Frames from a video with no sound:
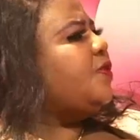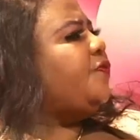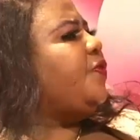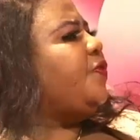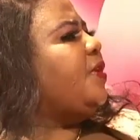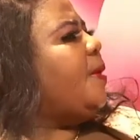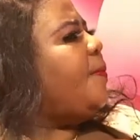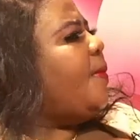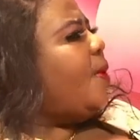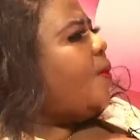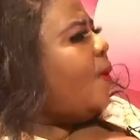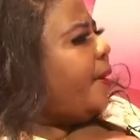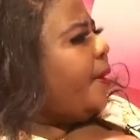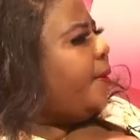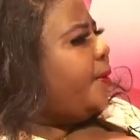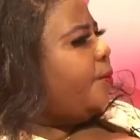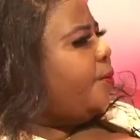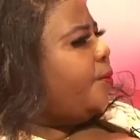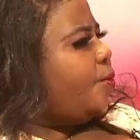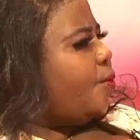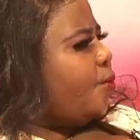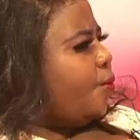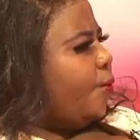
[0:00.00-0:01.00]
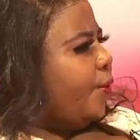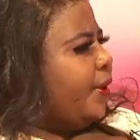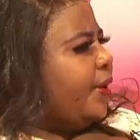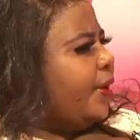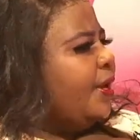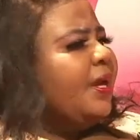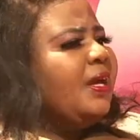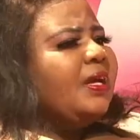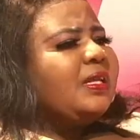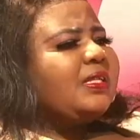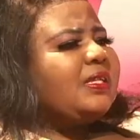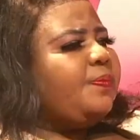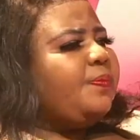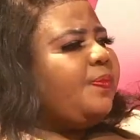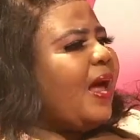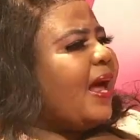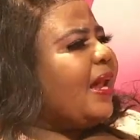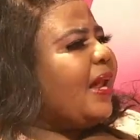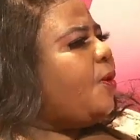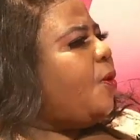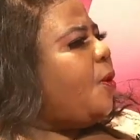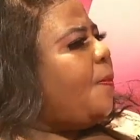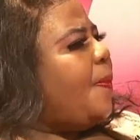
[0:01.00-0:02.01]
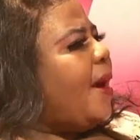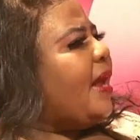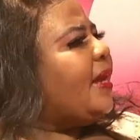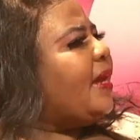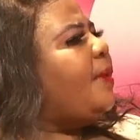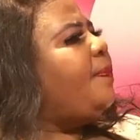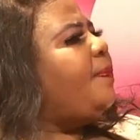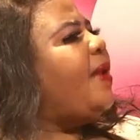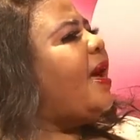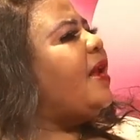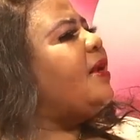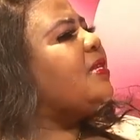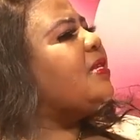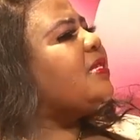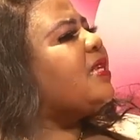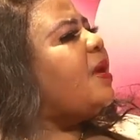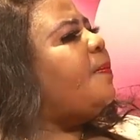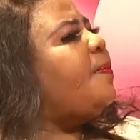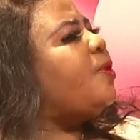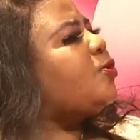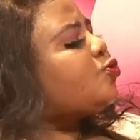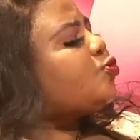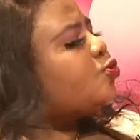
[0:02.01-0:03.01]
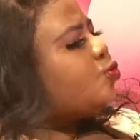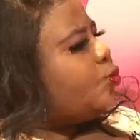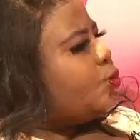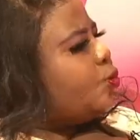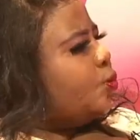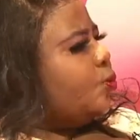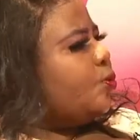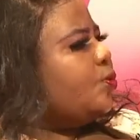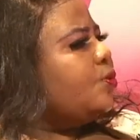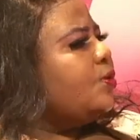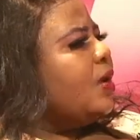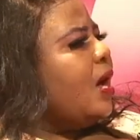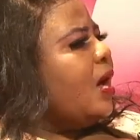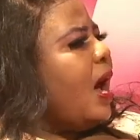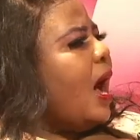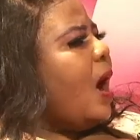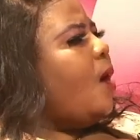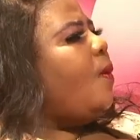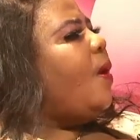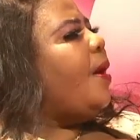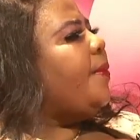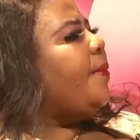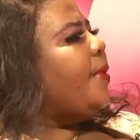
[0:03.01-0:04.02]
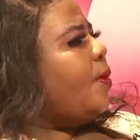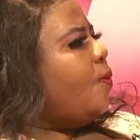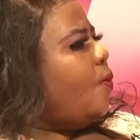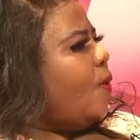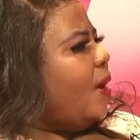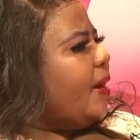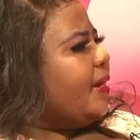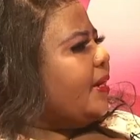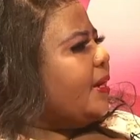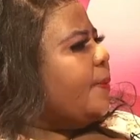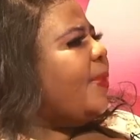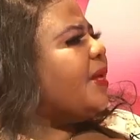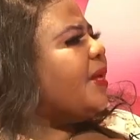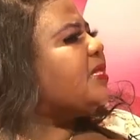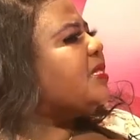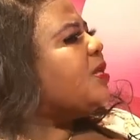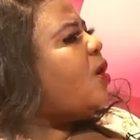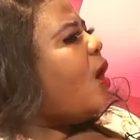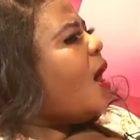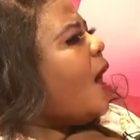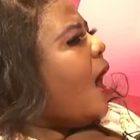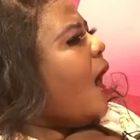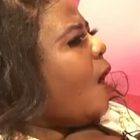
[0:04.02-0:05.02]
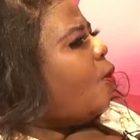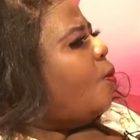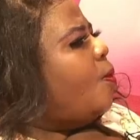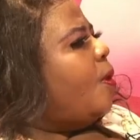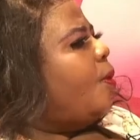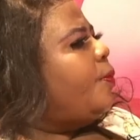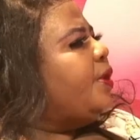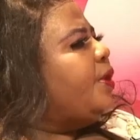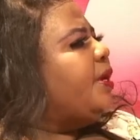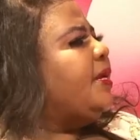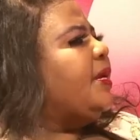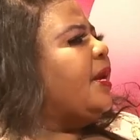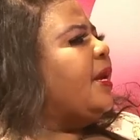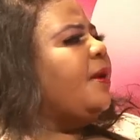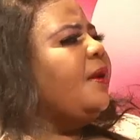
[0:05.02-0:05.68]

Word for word: sweet if you may worry won't go. Tiblana or by no blood and Sabasuno. Our real one dear, but not a community